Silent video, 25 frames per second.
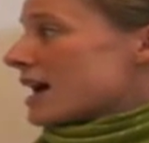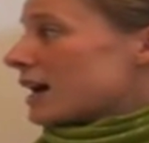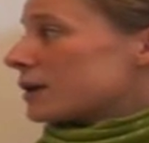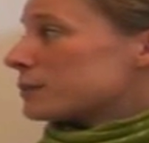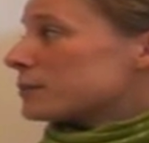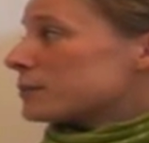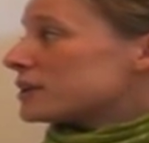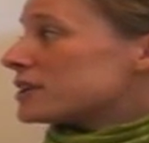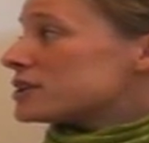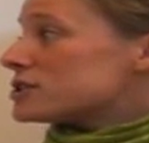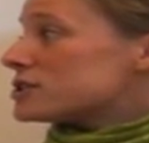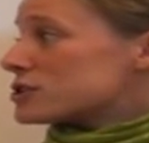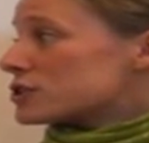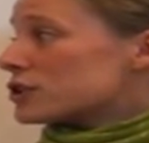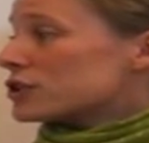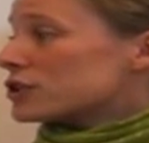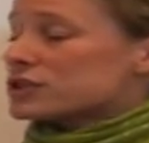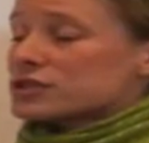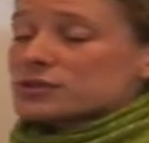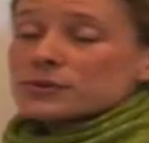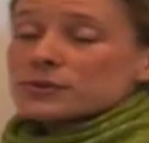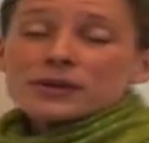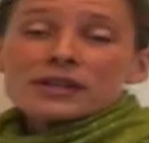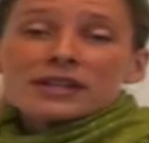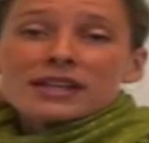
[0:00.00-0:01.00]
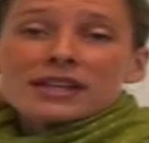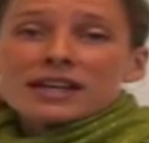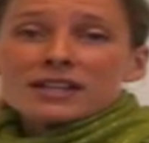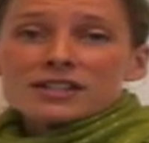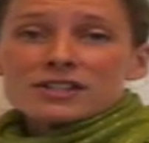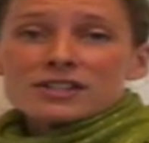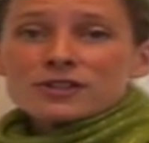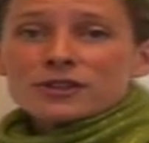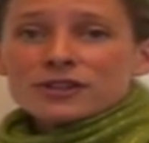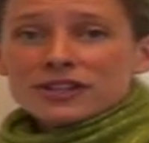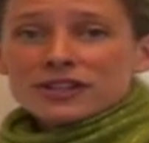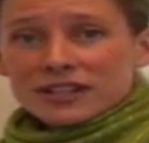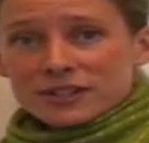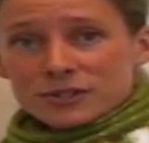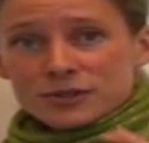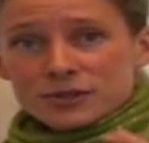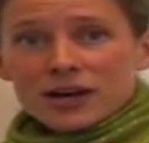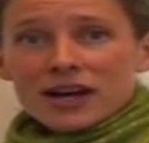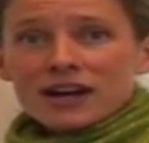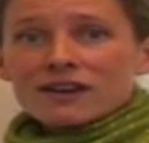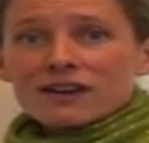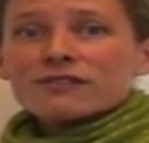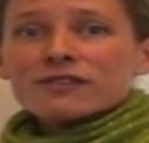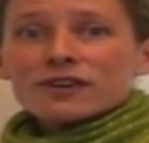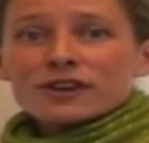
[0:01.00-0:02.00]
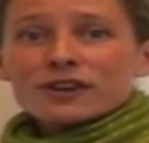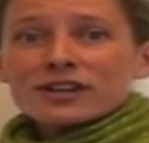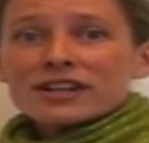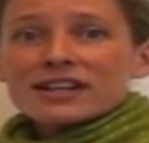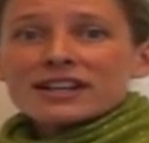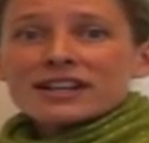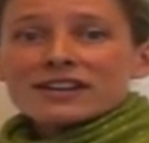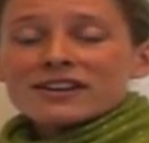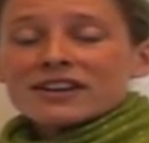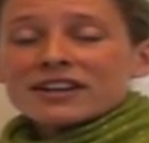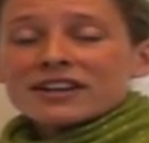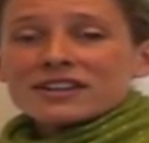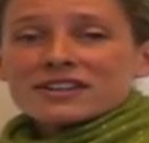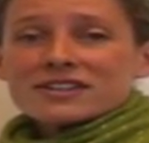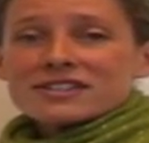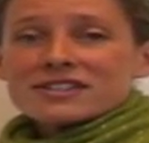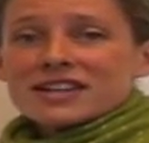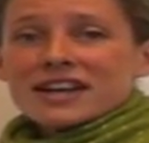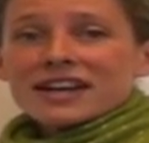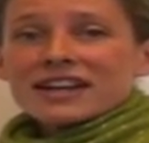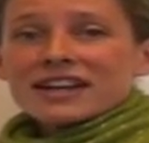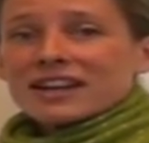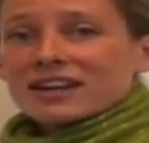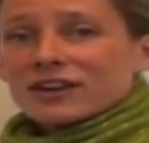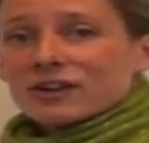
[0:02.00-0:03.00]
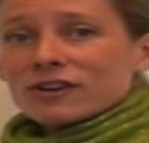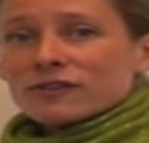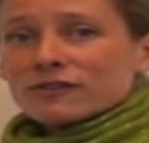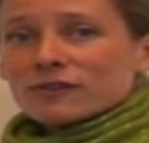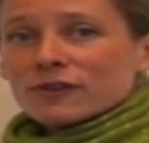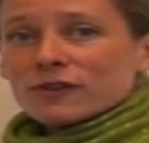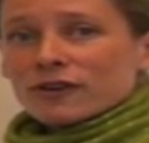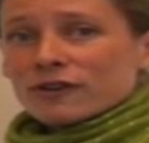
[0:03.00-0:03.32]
And when you start doing that, you need to have a clear understanding